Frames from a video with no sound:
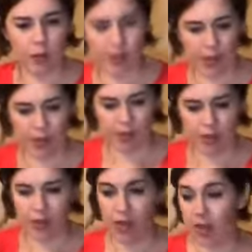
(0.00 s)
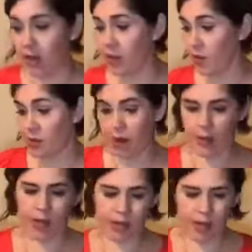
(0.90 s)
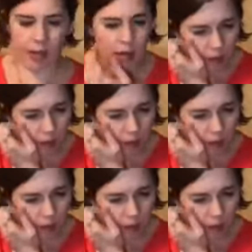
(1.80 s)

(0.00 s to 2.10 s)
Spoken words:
those edges are staying nice. So now I can take